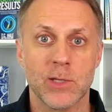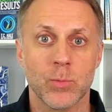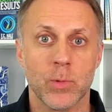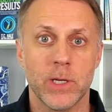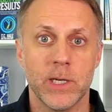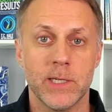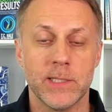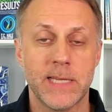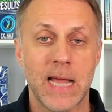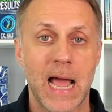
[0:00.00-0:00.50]
We're
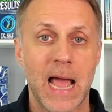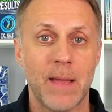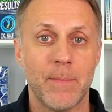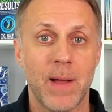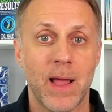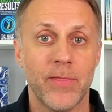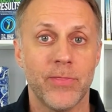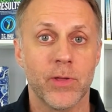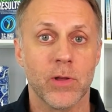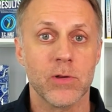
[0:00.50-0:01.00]
going to die
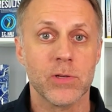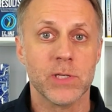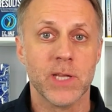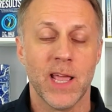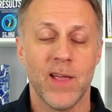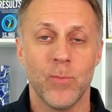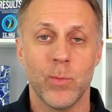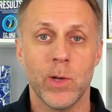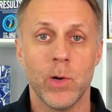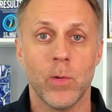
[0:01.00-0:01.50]
by Thursday
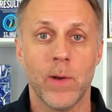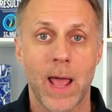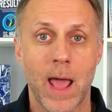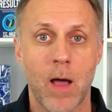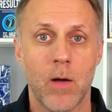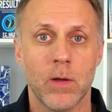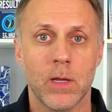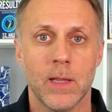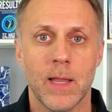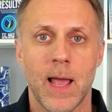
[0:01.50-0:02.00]
if we don't
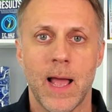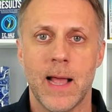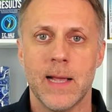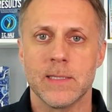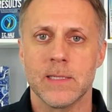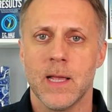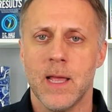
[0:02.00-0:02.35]
alkalize.